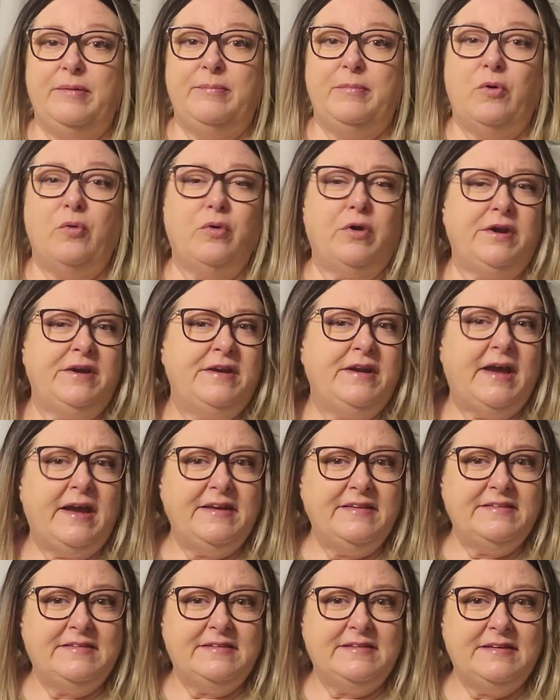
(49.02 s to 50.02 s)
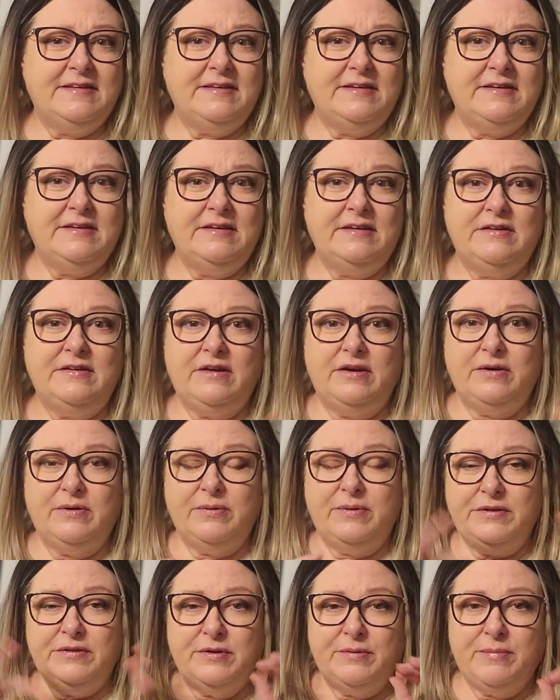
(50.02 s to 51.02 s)
organizing,
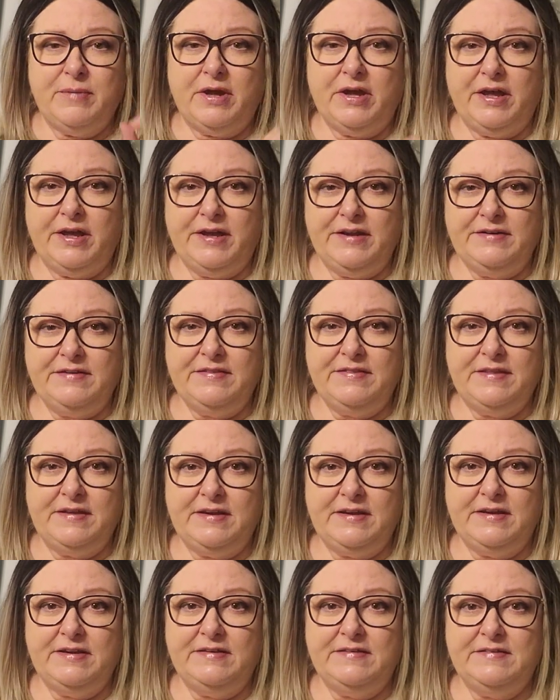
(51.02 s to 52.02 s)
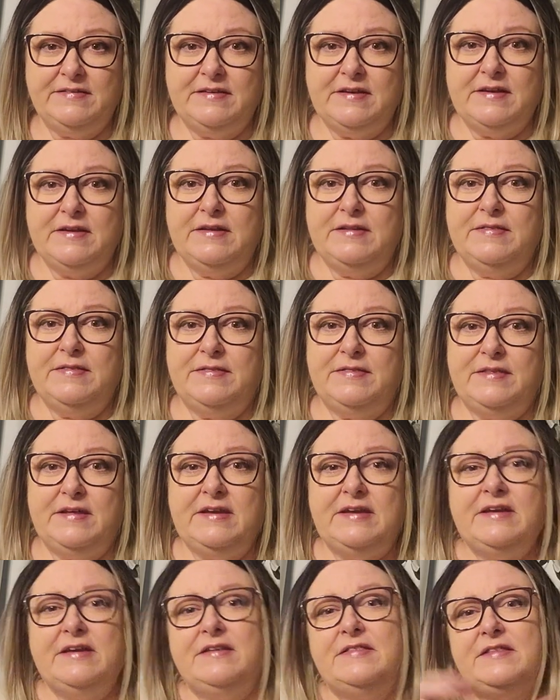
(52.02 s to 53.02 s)
in their mind things,
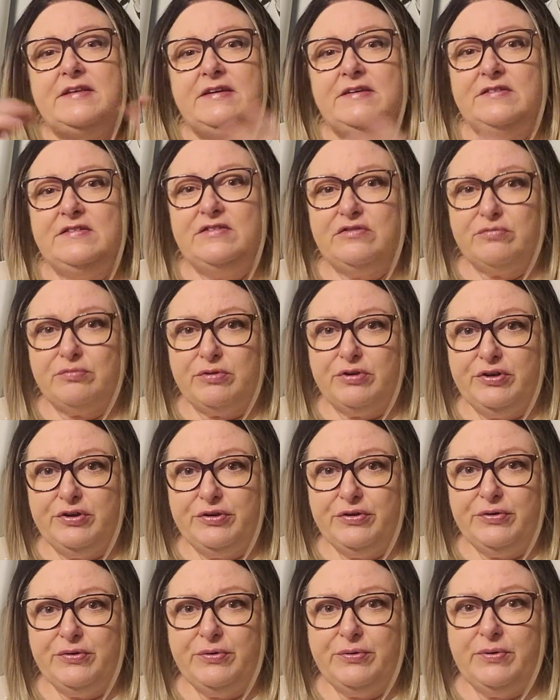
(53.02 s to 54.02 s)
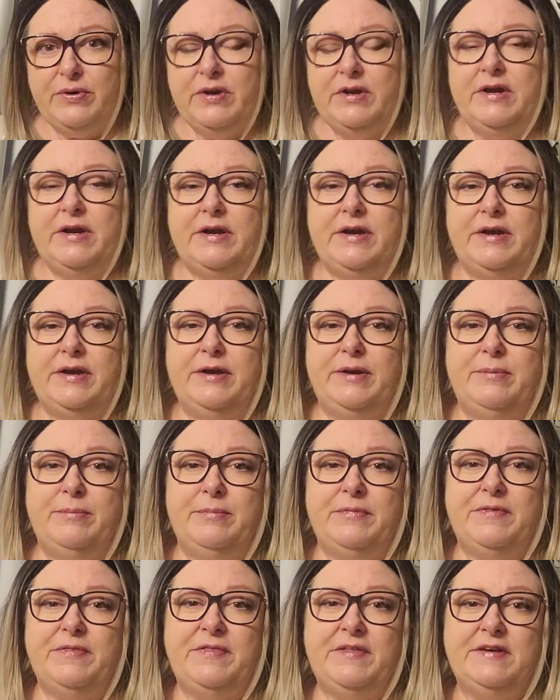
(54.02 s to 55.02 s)
thinking things through,
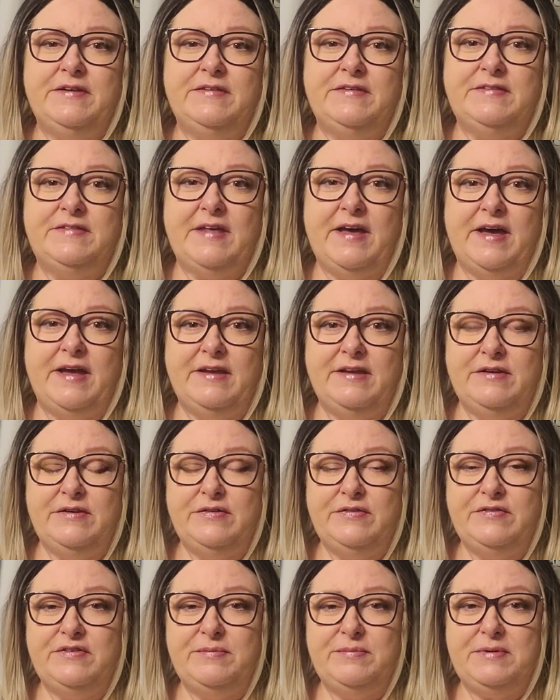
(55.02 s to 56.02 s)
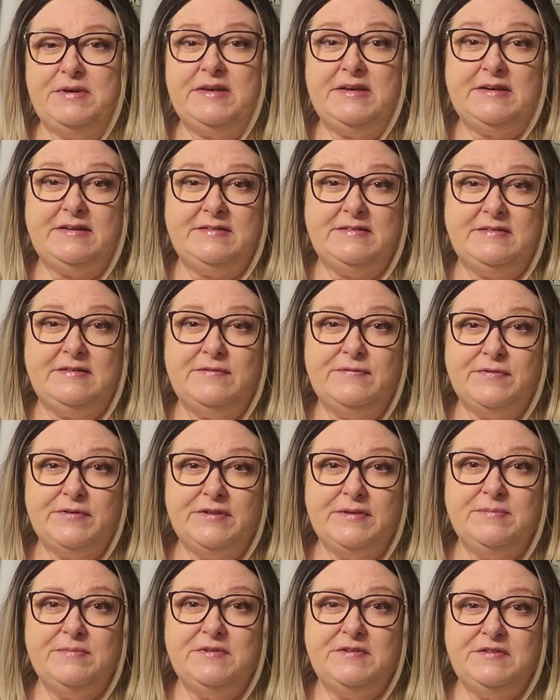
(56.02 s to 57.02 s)
things that used to be easy for
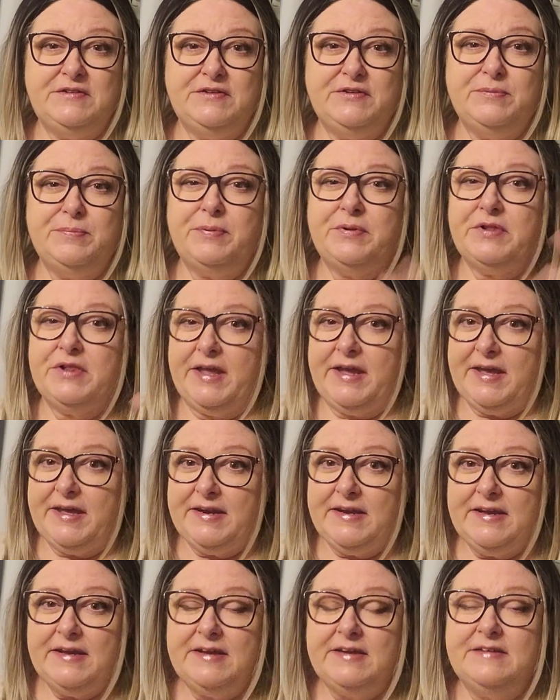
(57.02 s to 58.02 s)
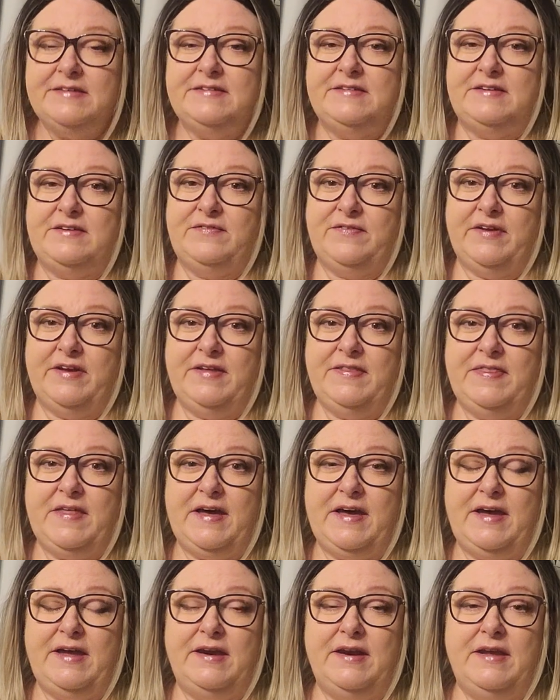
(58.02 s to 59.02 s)
them to do, planning, stuff like
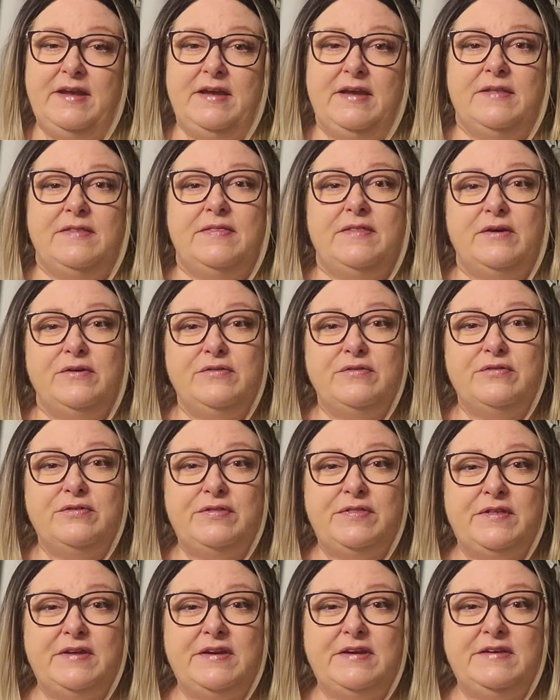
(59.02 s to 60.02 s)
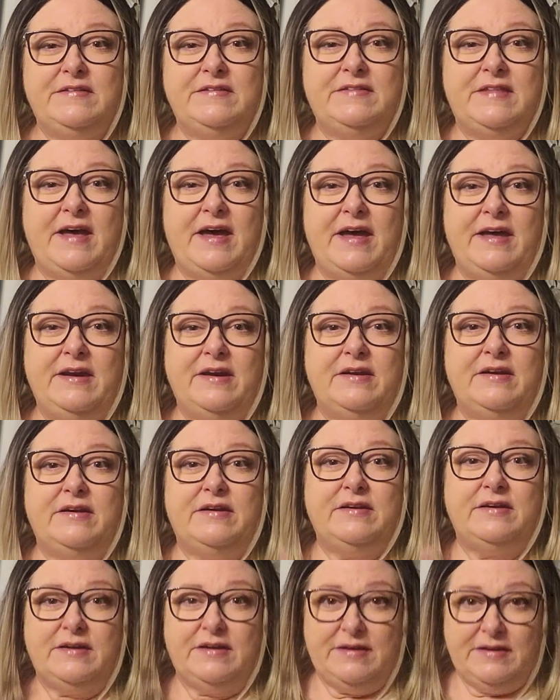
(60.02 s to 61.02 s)
that. Those are things that
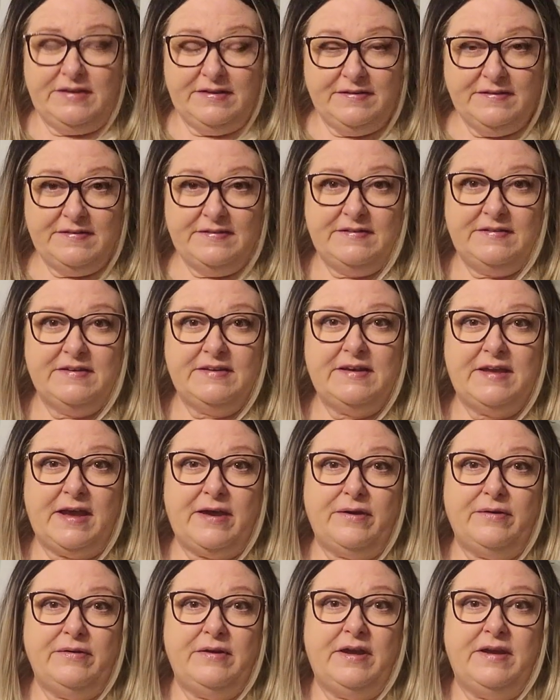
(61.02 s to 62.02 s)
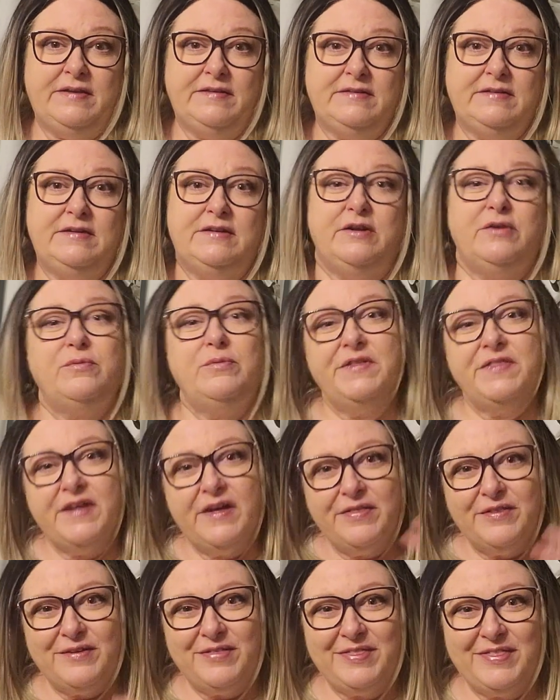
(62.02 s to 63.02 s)
can stick out as, with
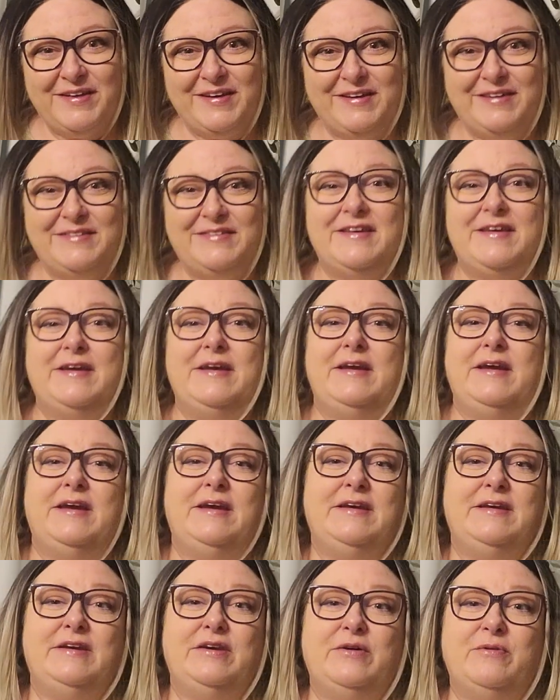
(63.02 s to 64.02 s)
other things in a